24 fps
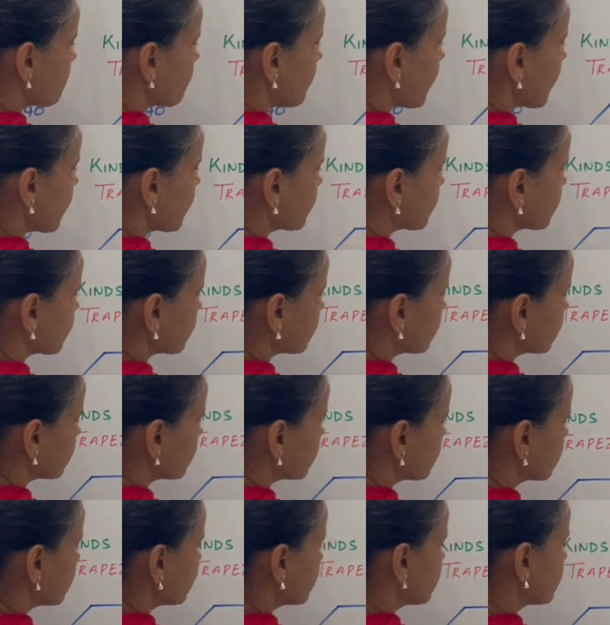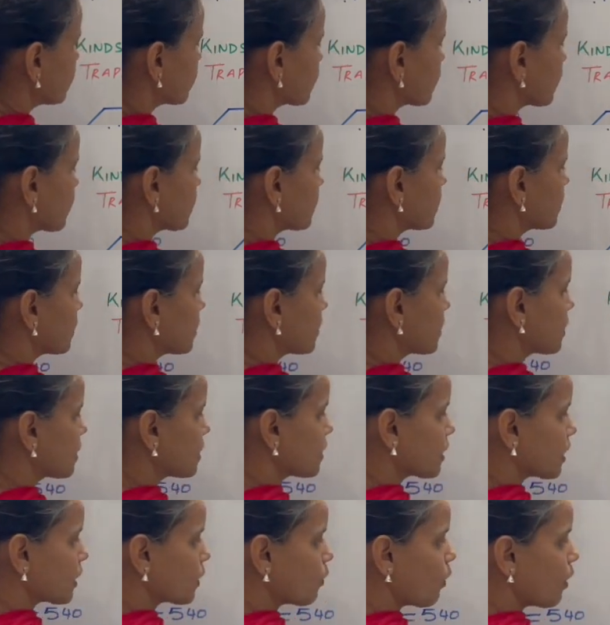parallel. So, this is
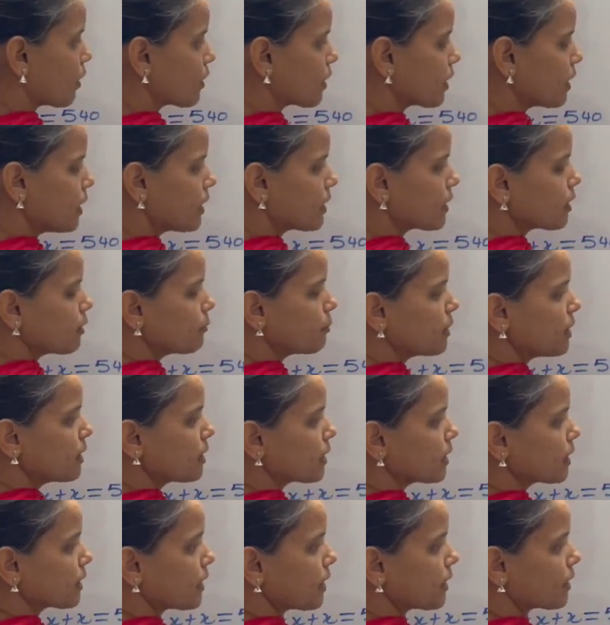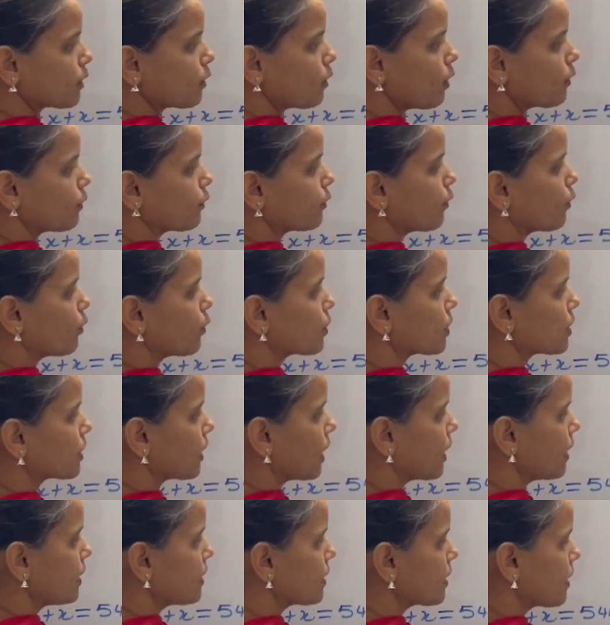a quadrilateral, means it has got four
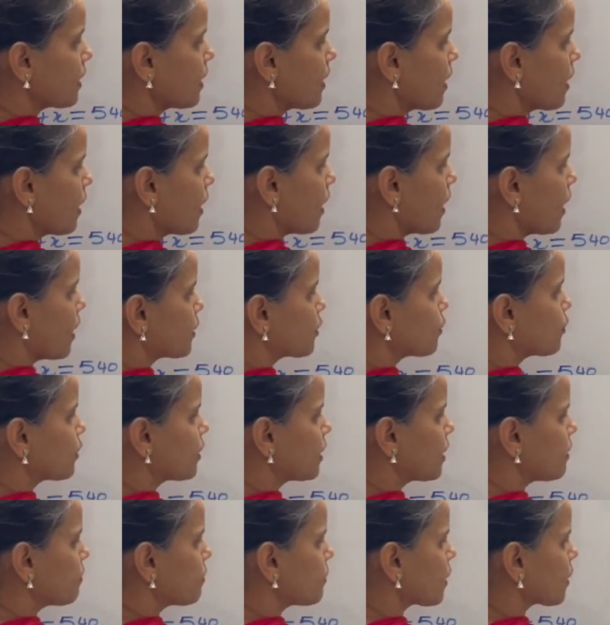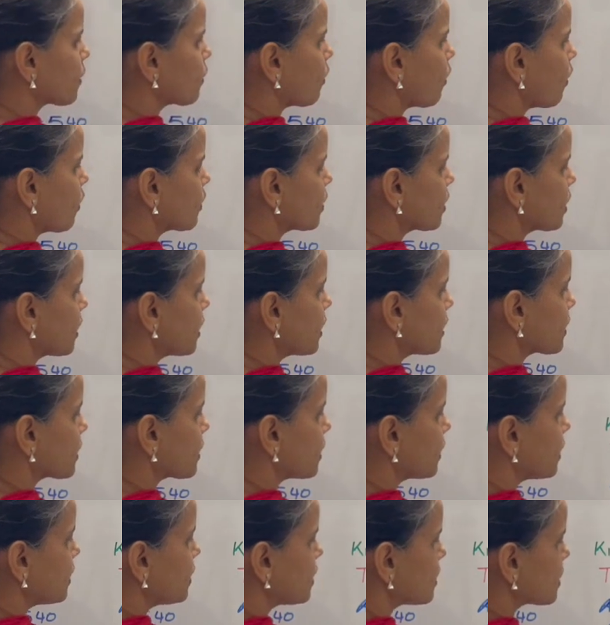sides, and you name the quadrilateral
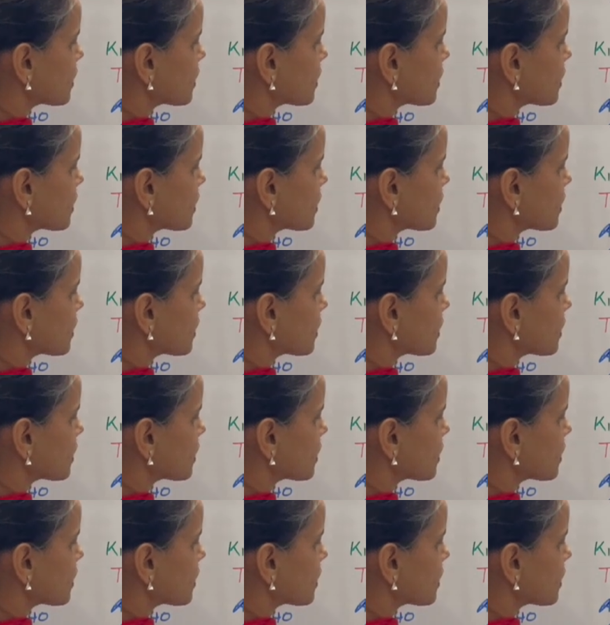in